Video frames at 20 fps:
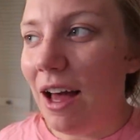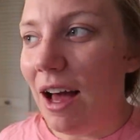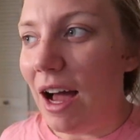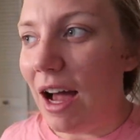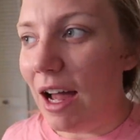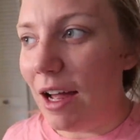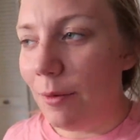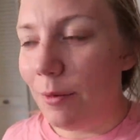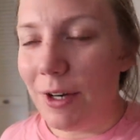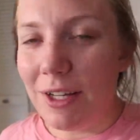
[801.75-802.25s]

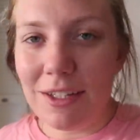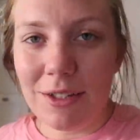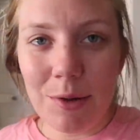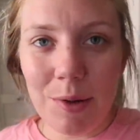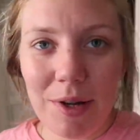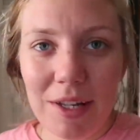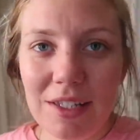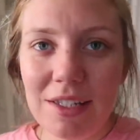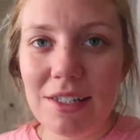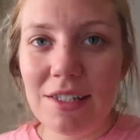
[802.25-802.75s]
I was
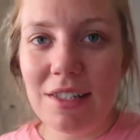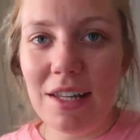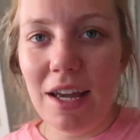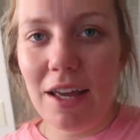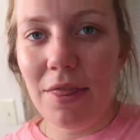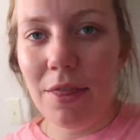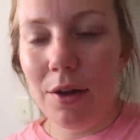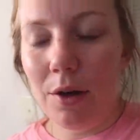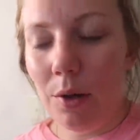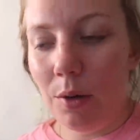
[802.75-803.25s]
going to stay
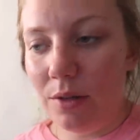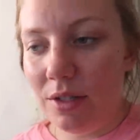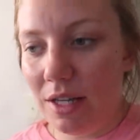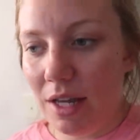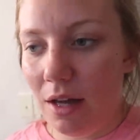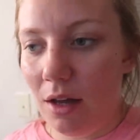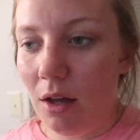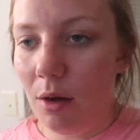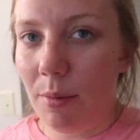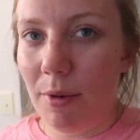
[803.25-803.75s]
at the
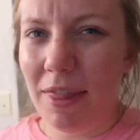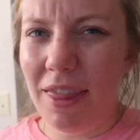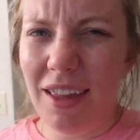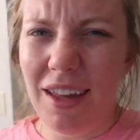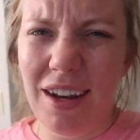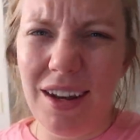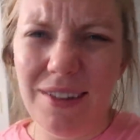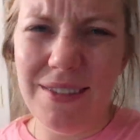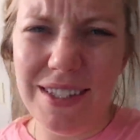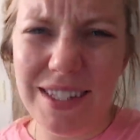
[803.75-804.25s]
hotel, but
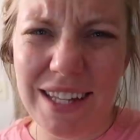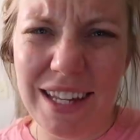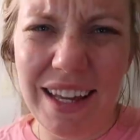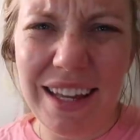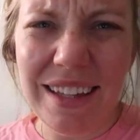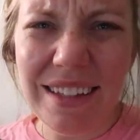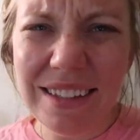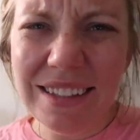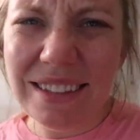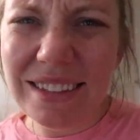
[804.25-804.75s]
then I was
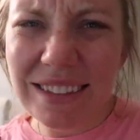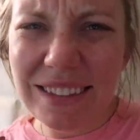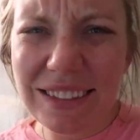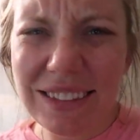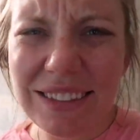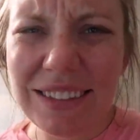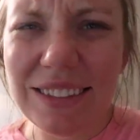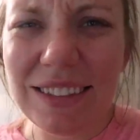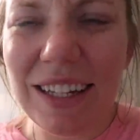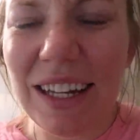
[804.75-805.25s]
like,
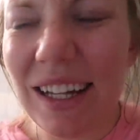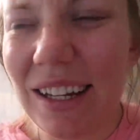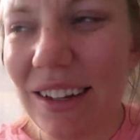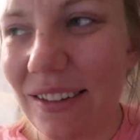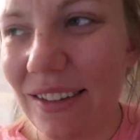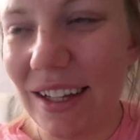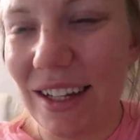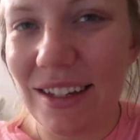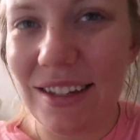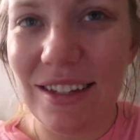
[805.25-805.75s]
I
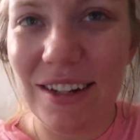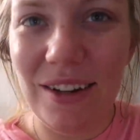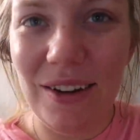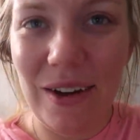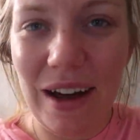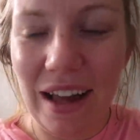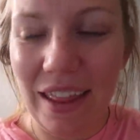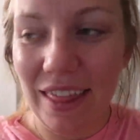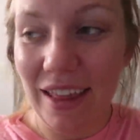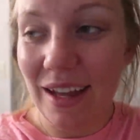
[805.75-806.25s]
don't think so.
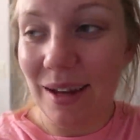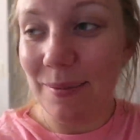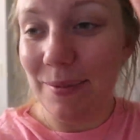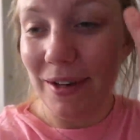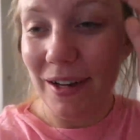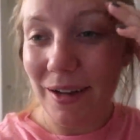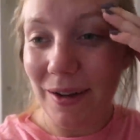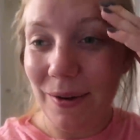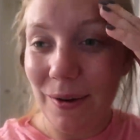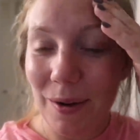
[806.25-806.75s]
I think I'm
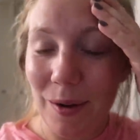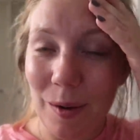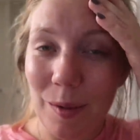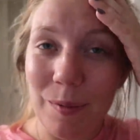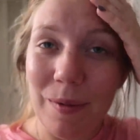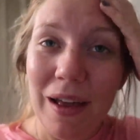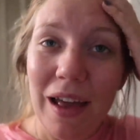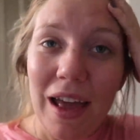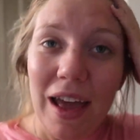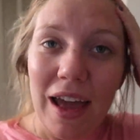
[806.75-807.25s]
gonna go
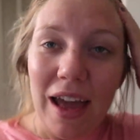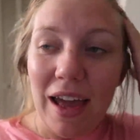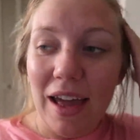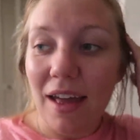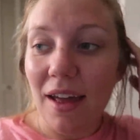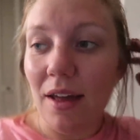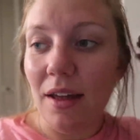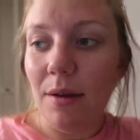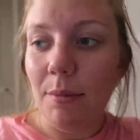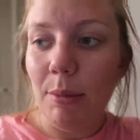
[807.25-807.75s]
home.
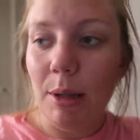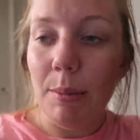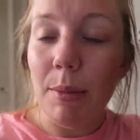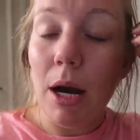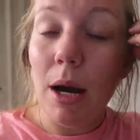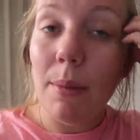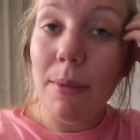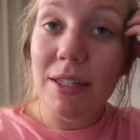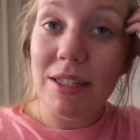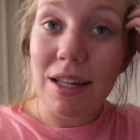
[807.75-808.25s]
And my
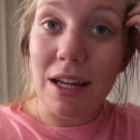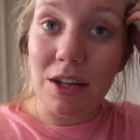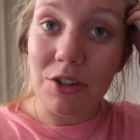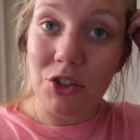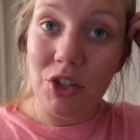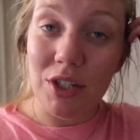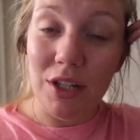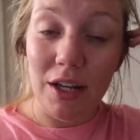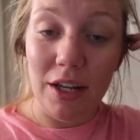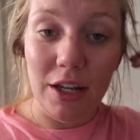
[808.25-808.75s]
mom is
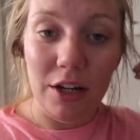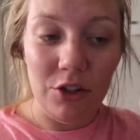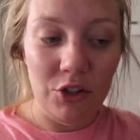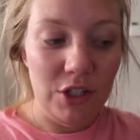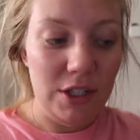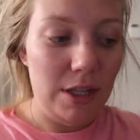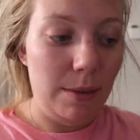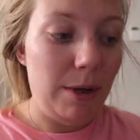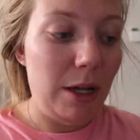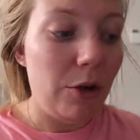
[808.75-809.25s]
actually not here.
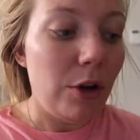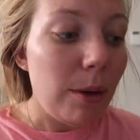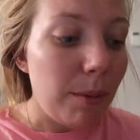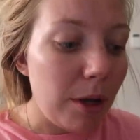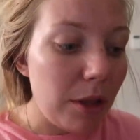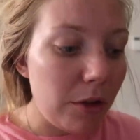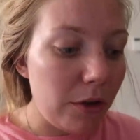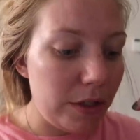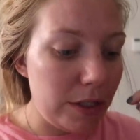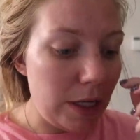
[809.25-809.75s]
She's at my
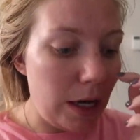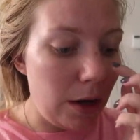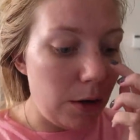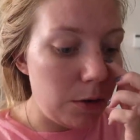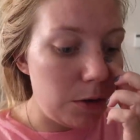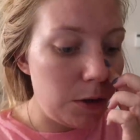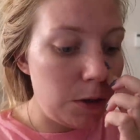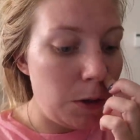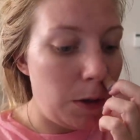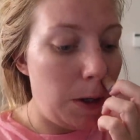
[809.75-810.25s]
grandmother's
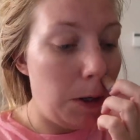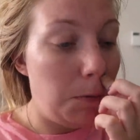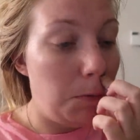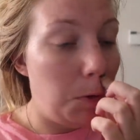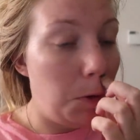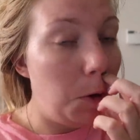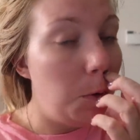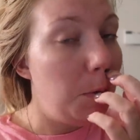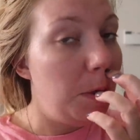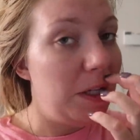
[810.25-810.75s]
house, so I have
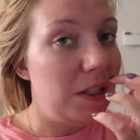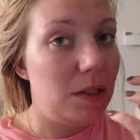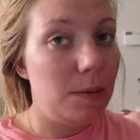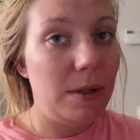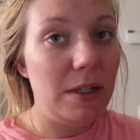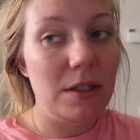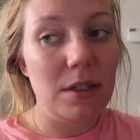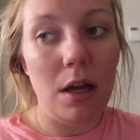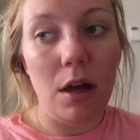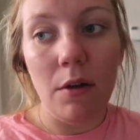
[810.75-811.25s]
the whole place to
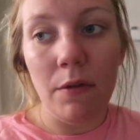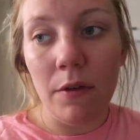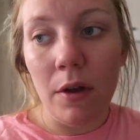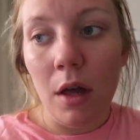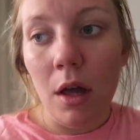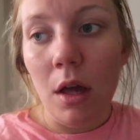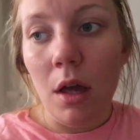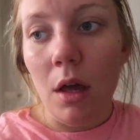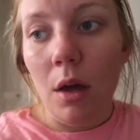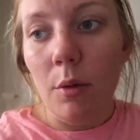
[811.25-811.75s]
myself,
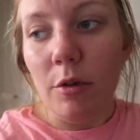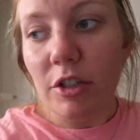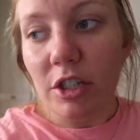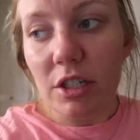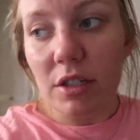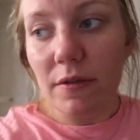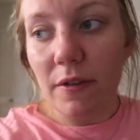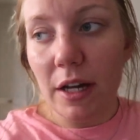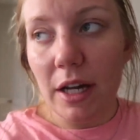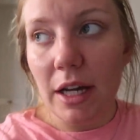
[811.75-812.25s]
which
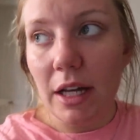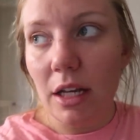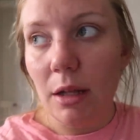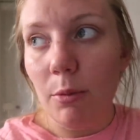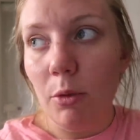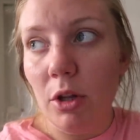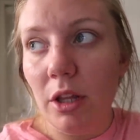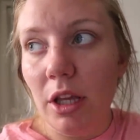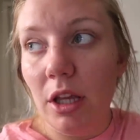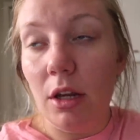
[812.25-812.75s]
is fine.
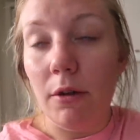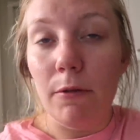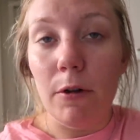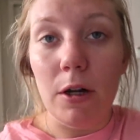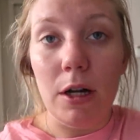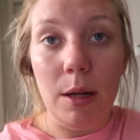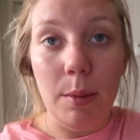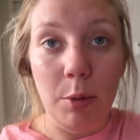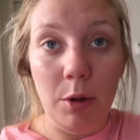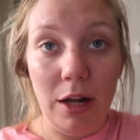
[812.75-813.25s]
I'm only here
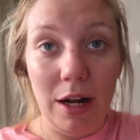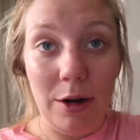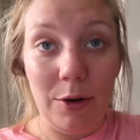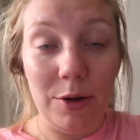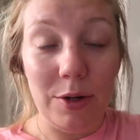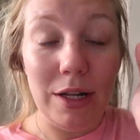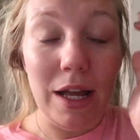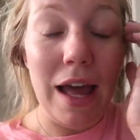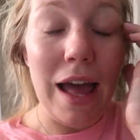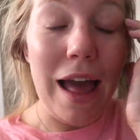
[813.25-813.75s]
for a couple
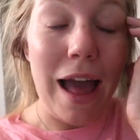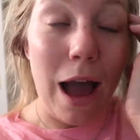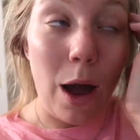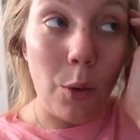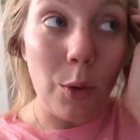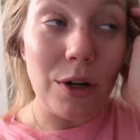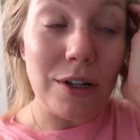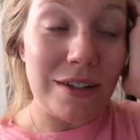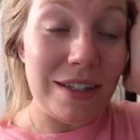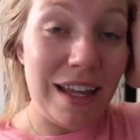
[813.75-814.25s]
of
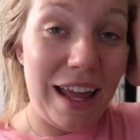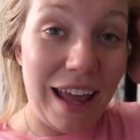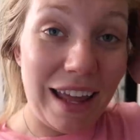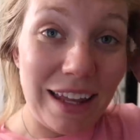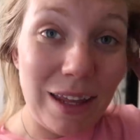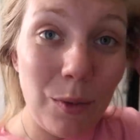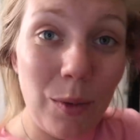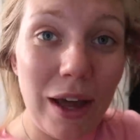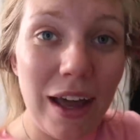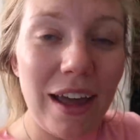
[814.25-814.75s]
hours
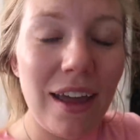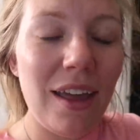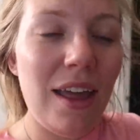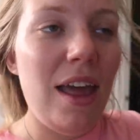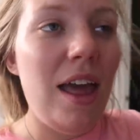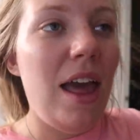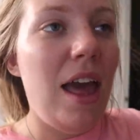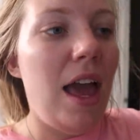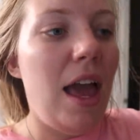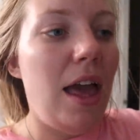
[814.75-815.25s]
anyway.
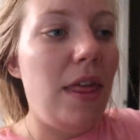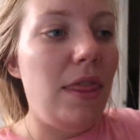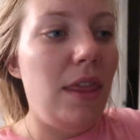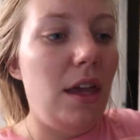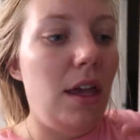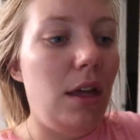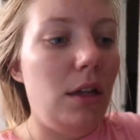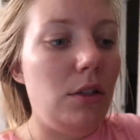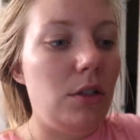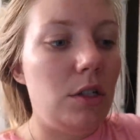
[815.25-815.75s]
And
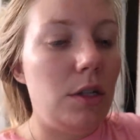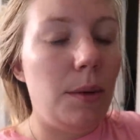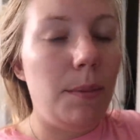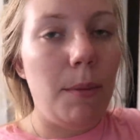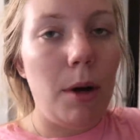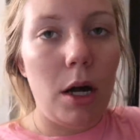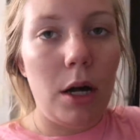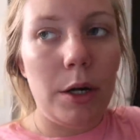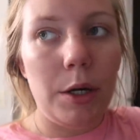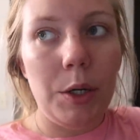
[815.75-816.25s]
then
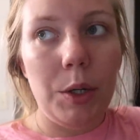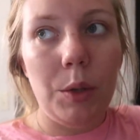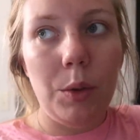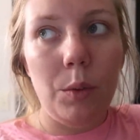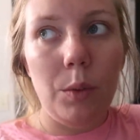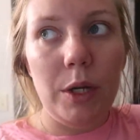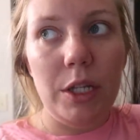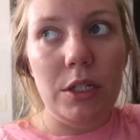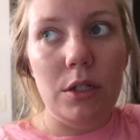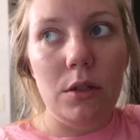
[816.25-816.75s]
tomorrow
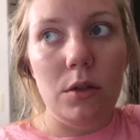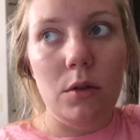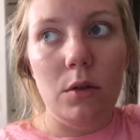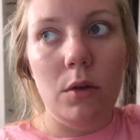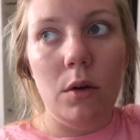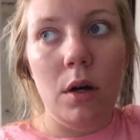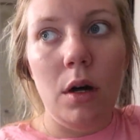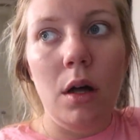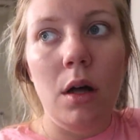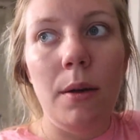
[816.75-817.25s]
we
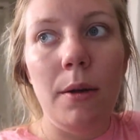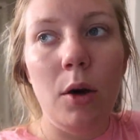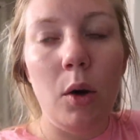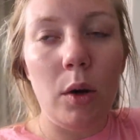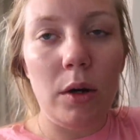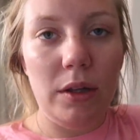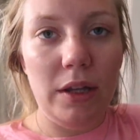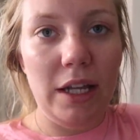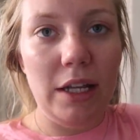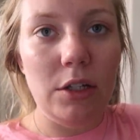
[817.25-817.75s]
do
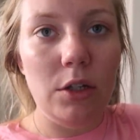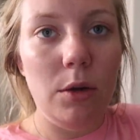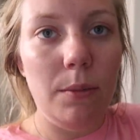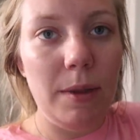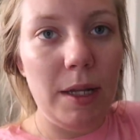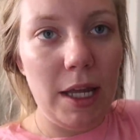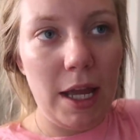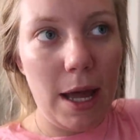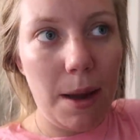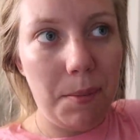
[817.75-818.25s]
Orlando,
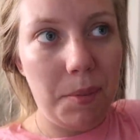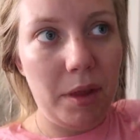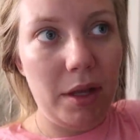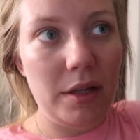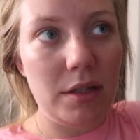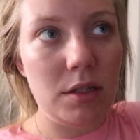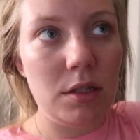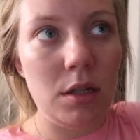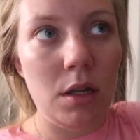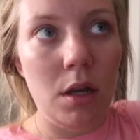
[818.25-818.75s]

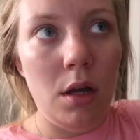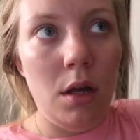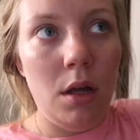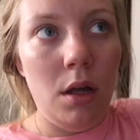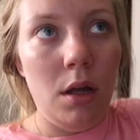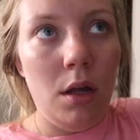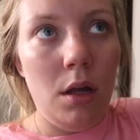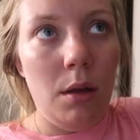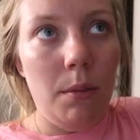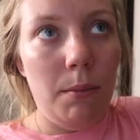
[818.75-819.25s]
Minneapolis,
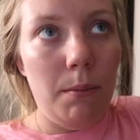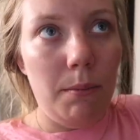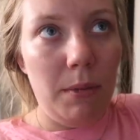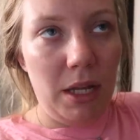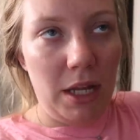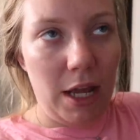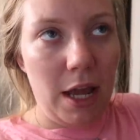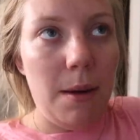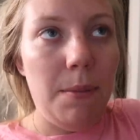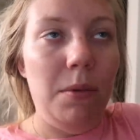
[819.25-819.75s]

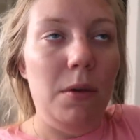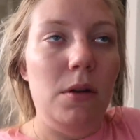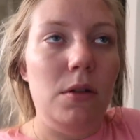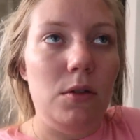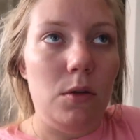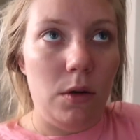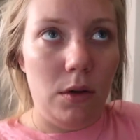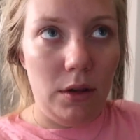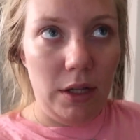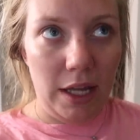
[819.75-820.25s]

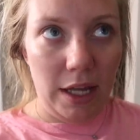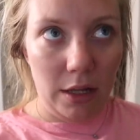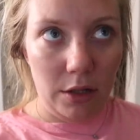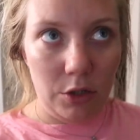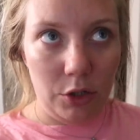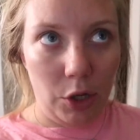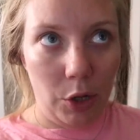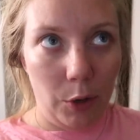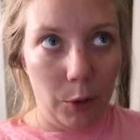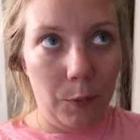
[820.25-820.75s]
Minneapolis,
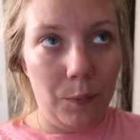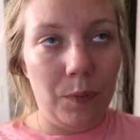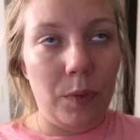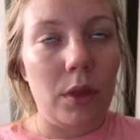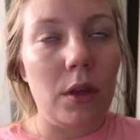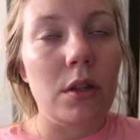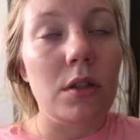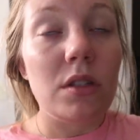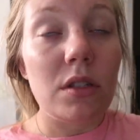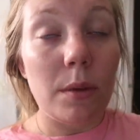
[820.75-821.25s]
Orlando.
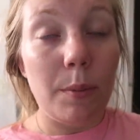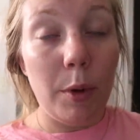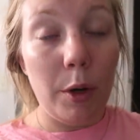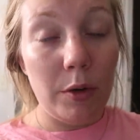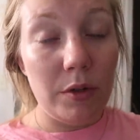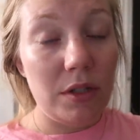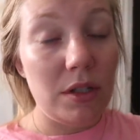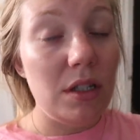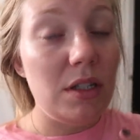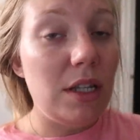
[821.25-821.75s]

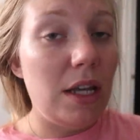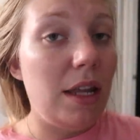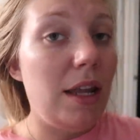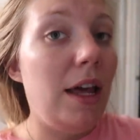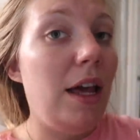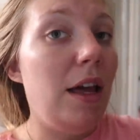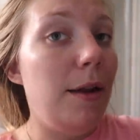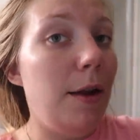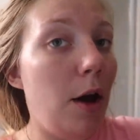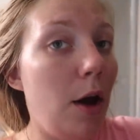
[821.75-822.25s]
Supposed to
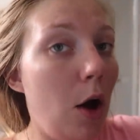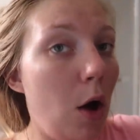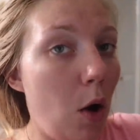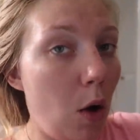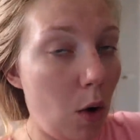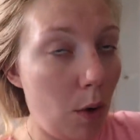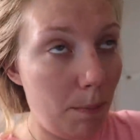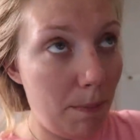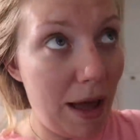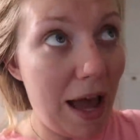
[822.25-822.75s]
deadhead
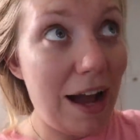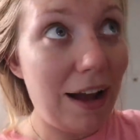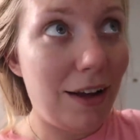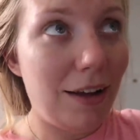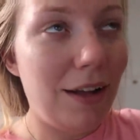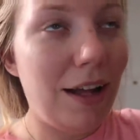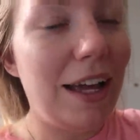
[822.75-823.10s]
back.